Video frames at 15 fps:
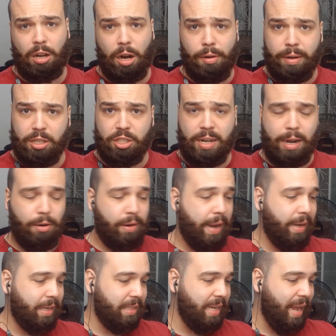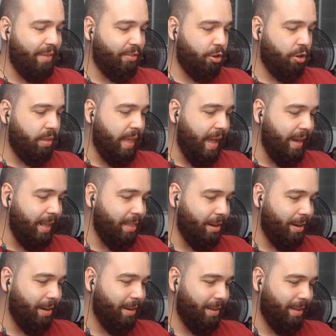Orange now, right? Because I haven't heard that either.